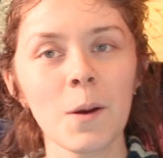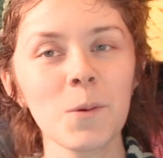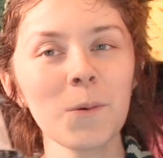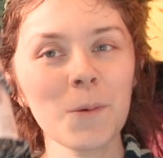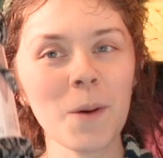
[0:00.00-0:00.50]

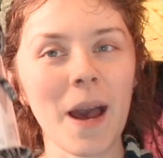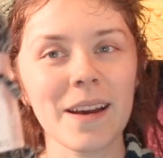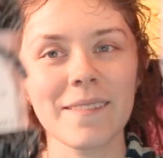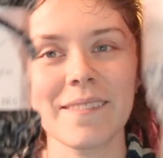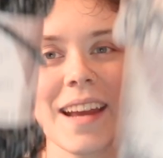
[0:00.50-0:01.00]
Woo!
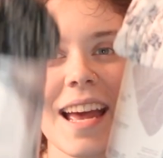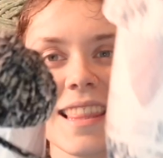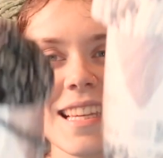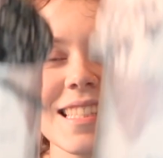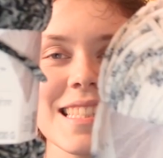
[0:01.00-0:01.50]
We
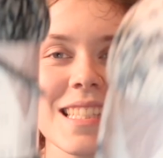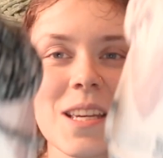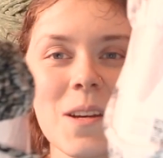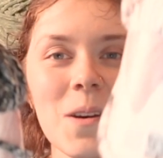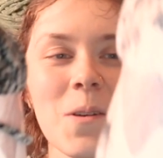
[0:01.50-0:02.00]
got these
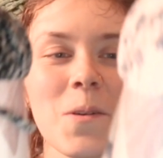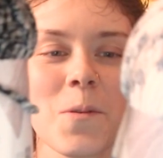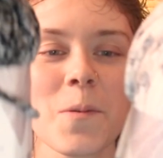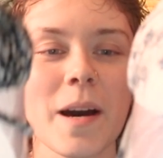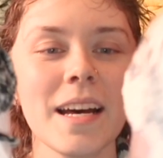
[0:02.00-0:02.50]

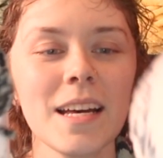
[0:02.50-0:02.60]
2.